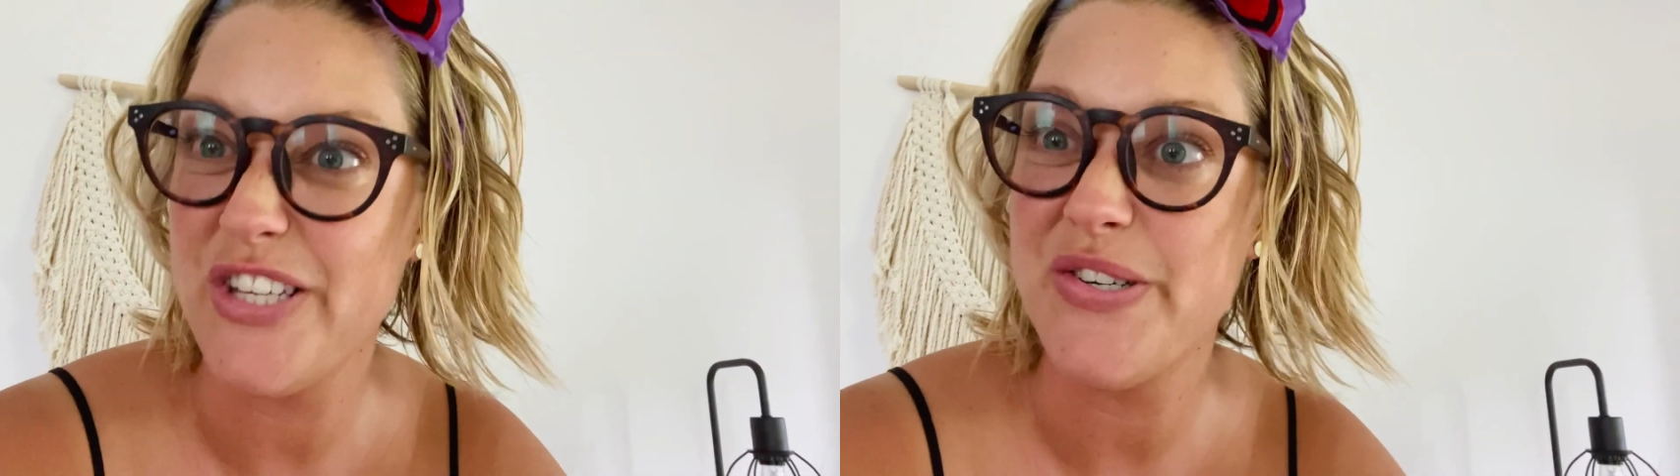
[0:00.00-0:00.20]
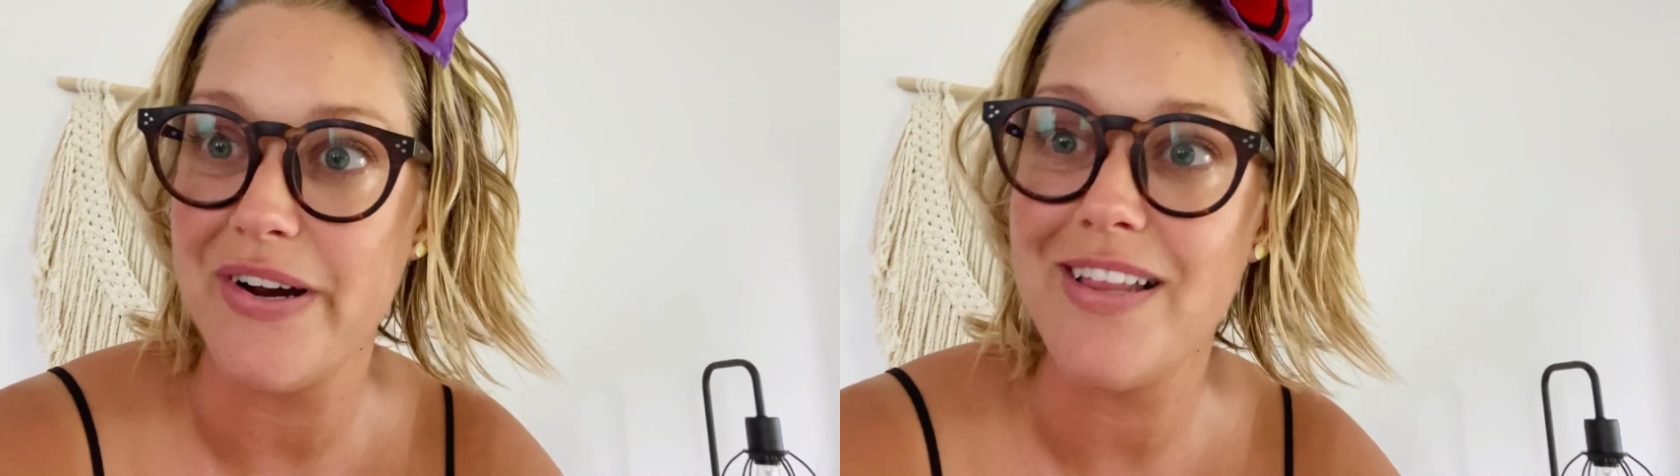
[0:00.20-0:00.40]

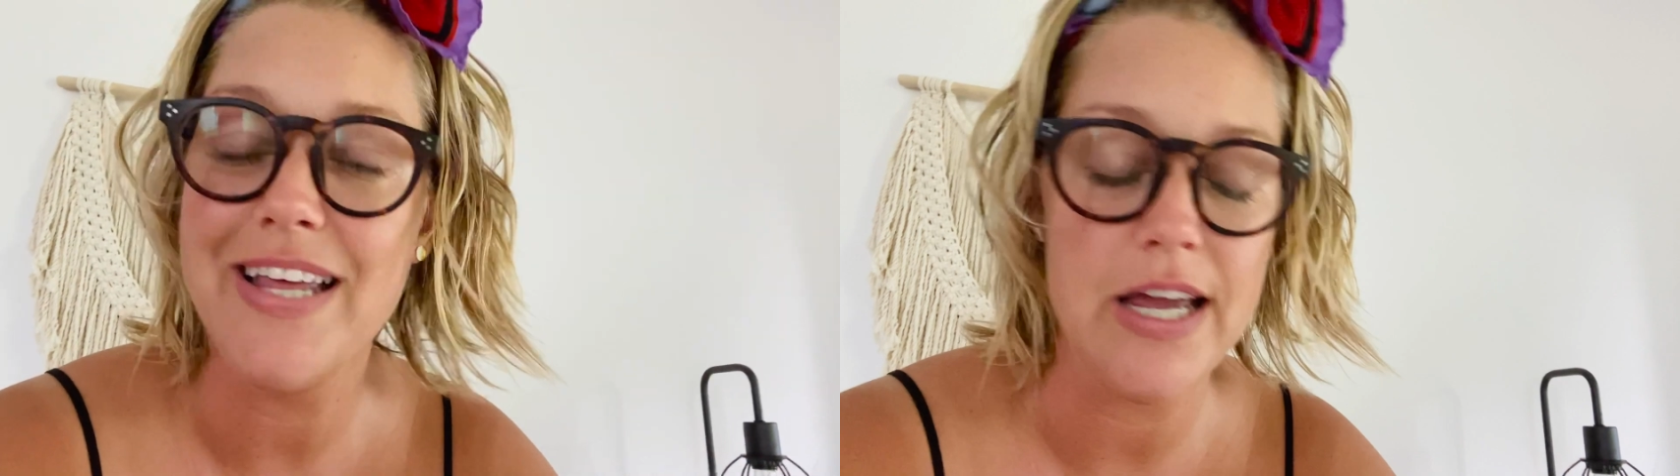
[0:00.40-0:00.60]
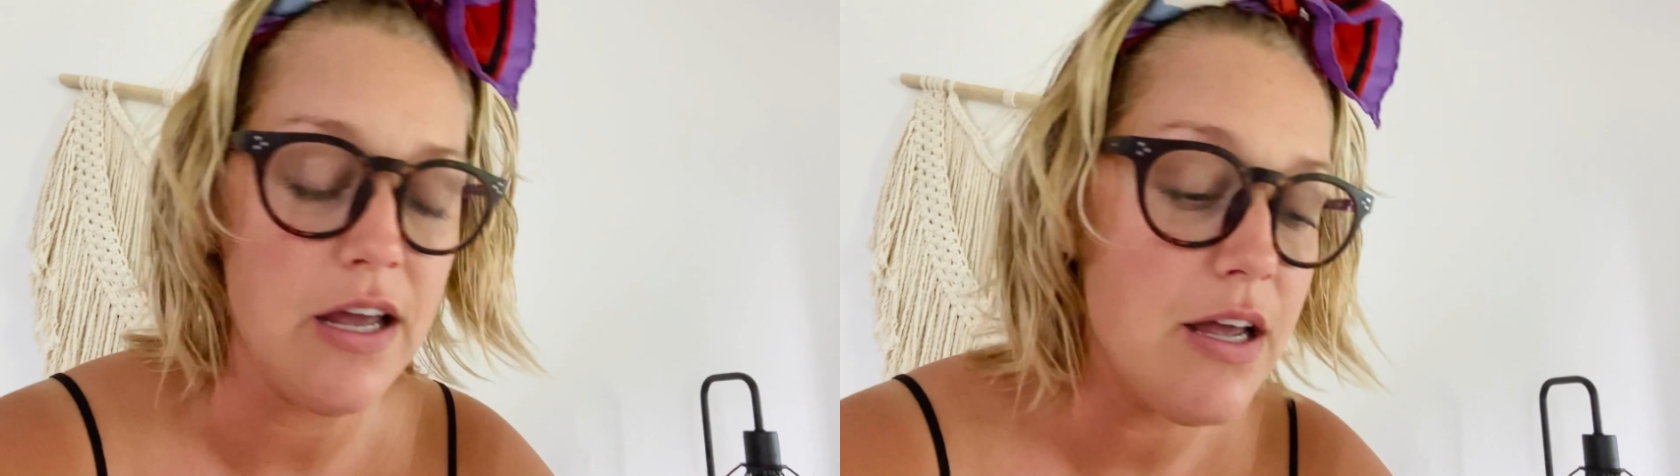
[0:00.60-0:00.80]

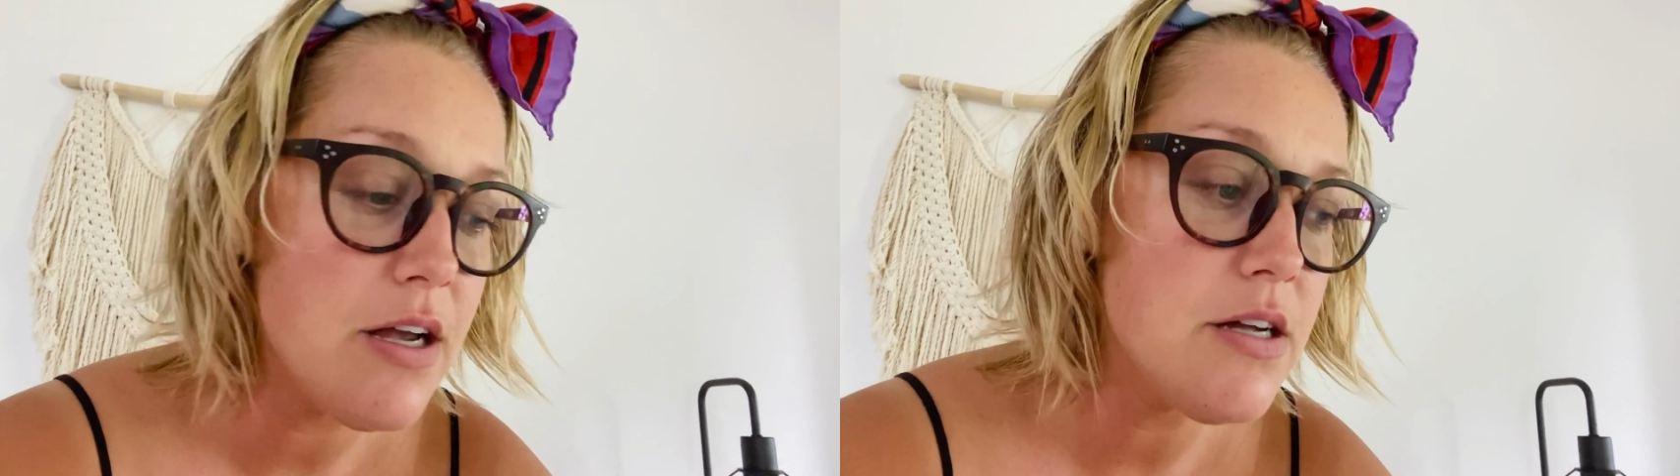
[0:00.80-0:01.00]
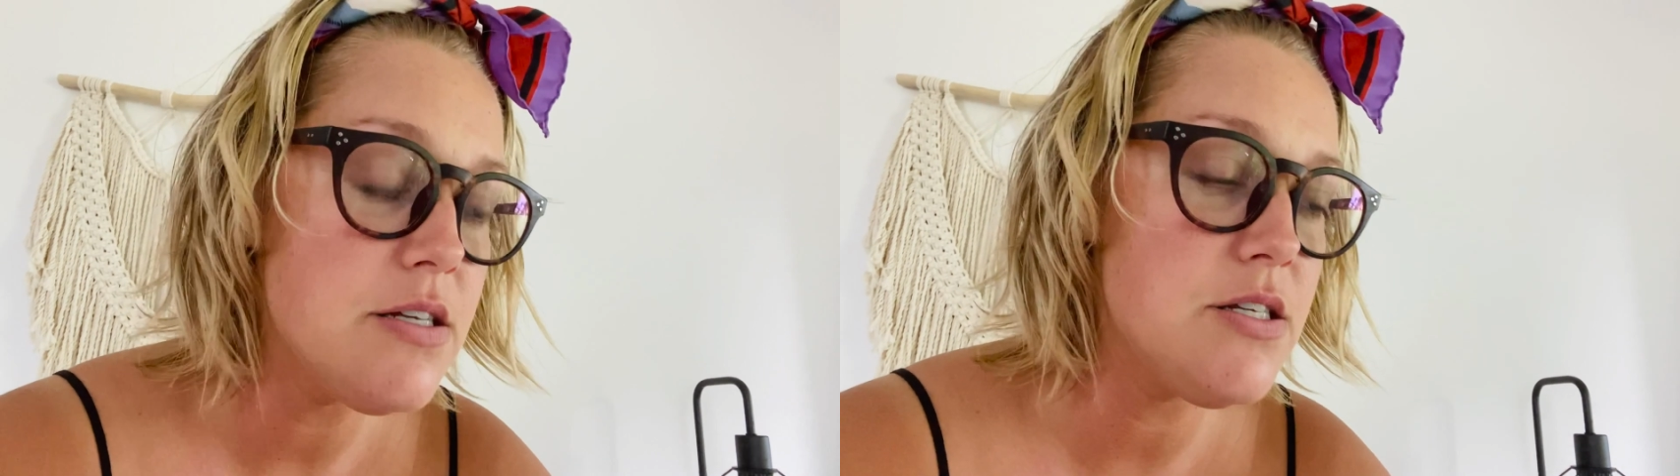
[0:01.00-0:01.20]
struggling
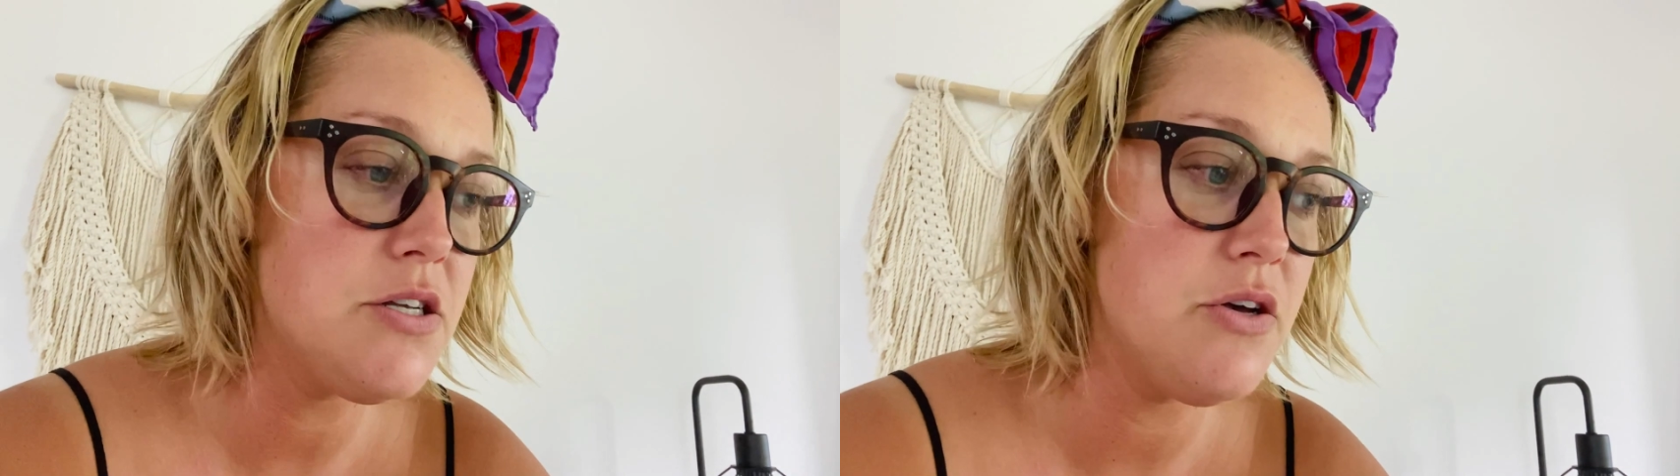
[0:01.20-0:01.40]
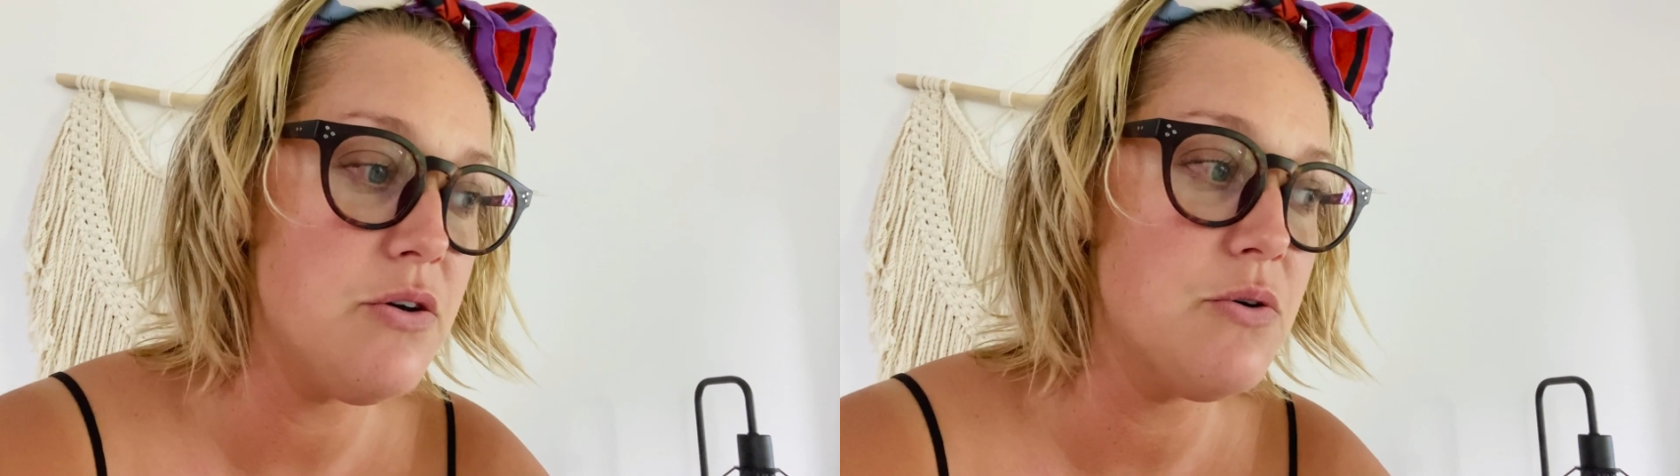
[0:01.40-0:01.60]

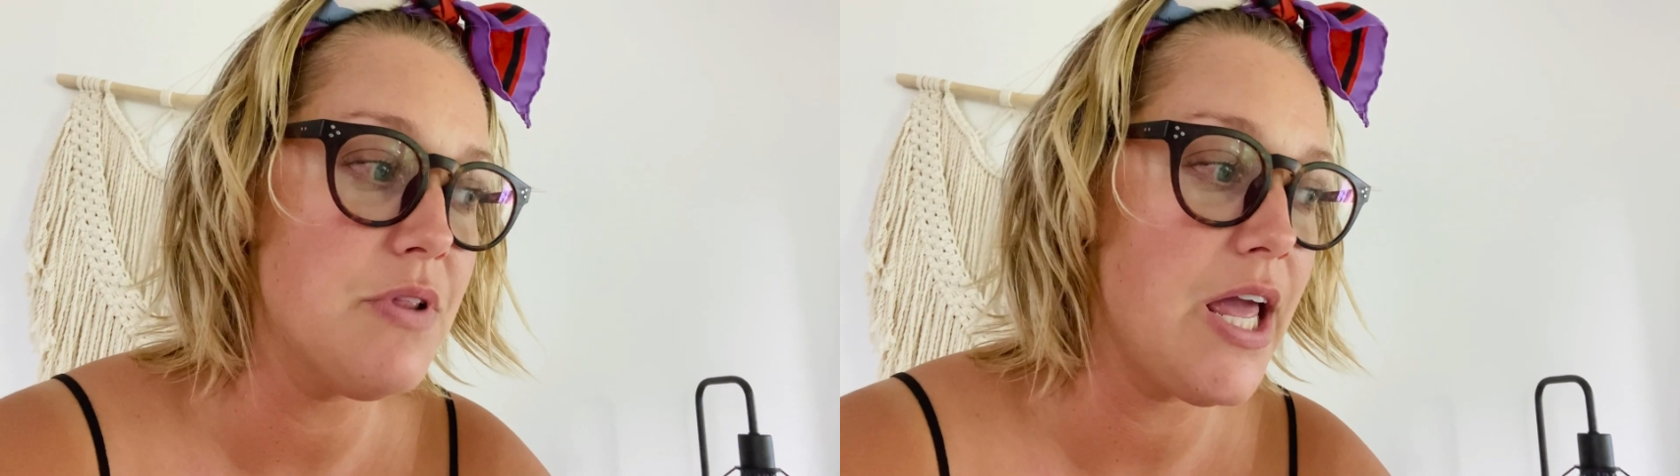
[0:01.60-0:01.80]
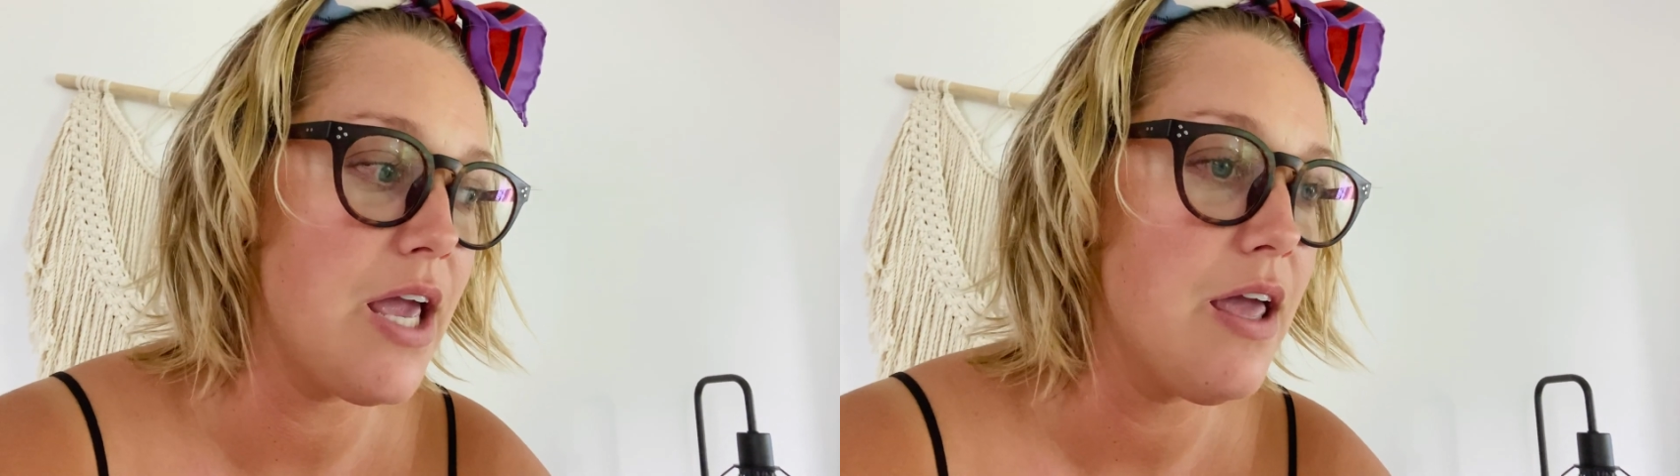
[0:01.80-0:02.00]
to
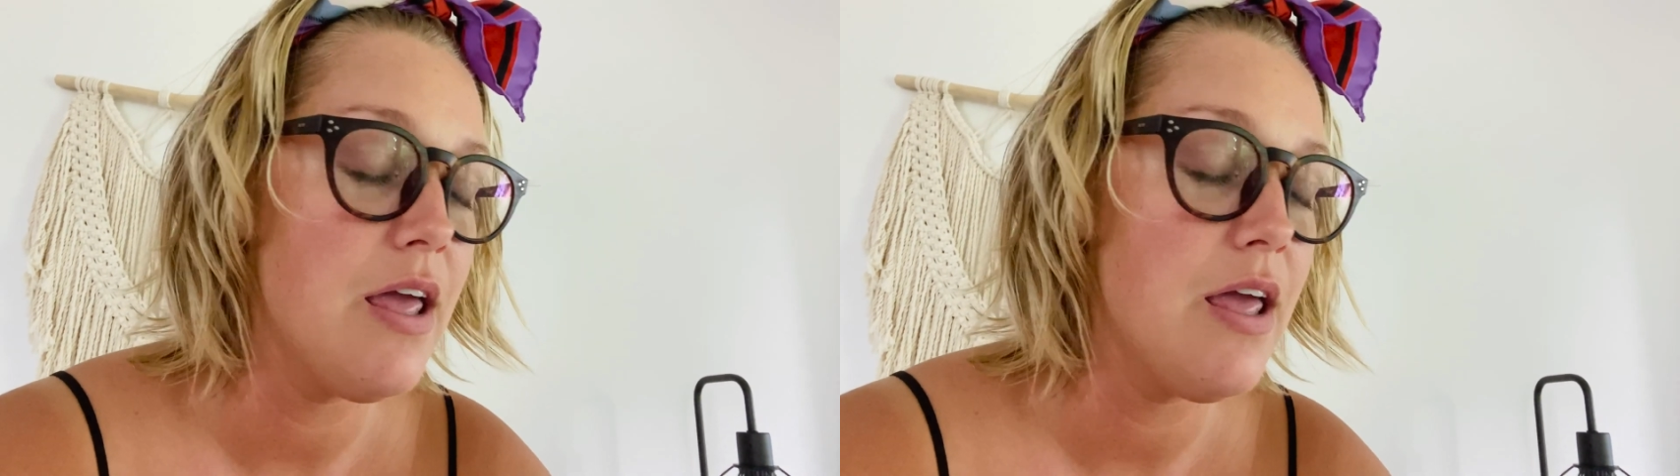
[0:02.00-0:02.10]
like